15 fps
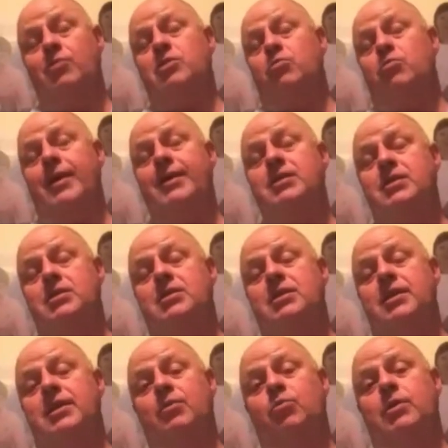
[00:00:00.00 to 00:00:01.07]

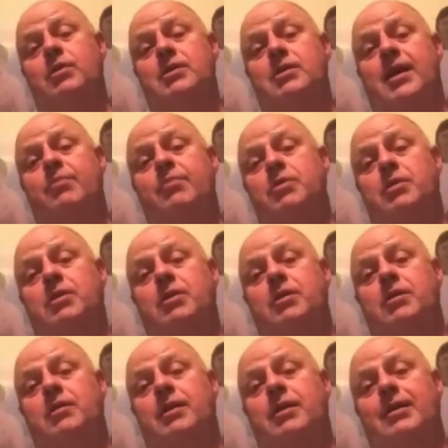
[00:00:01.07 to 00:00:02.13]
residency, we adopted
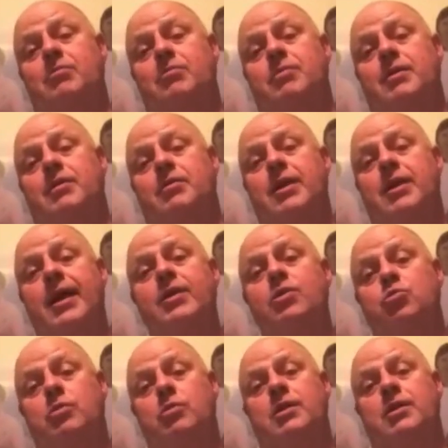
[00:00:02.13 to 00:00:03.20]
our next
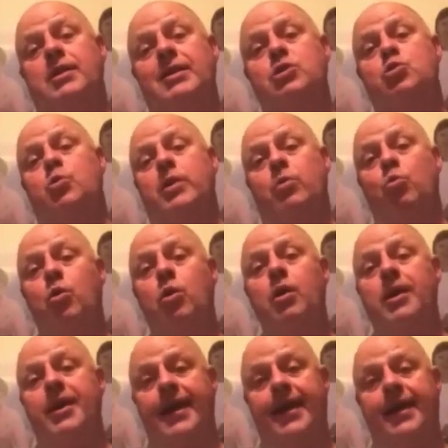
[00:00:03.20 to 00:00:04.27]
one, and he's 21
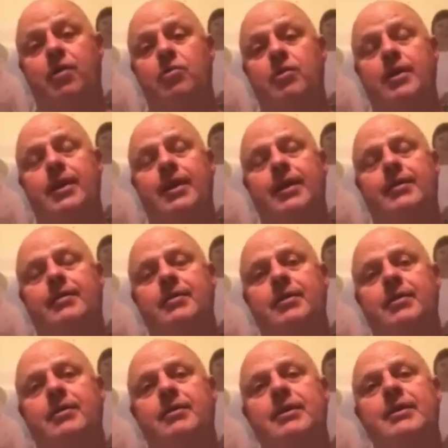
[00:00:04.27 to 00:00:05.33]
now. And
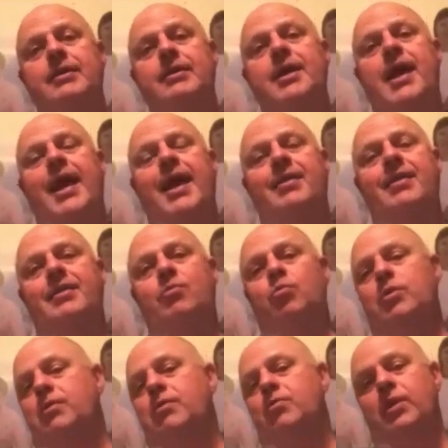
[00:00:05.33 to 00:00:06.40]
then
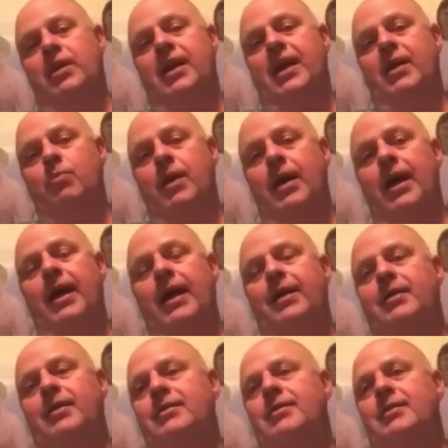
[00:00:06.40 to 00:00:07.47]
when we came back,
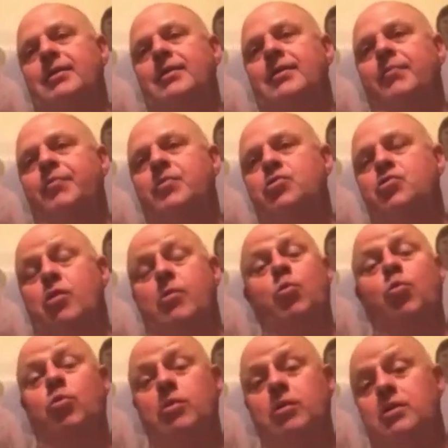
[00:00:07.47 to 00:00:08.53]
Charmin
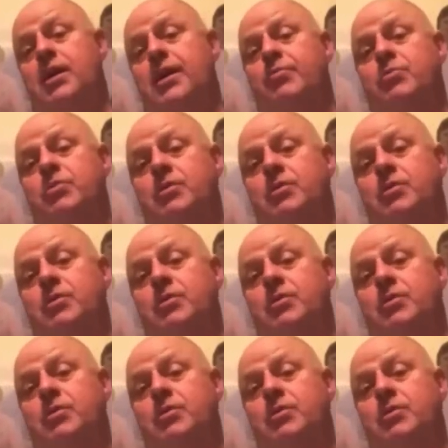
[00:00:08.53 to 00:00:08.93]
wanted to adopt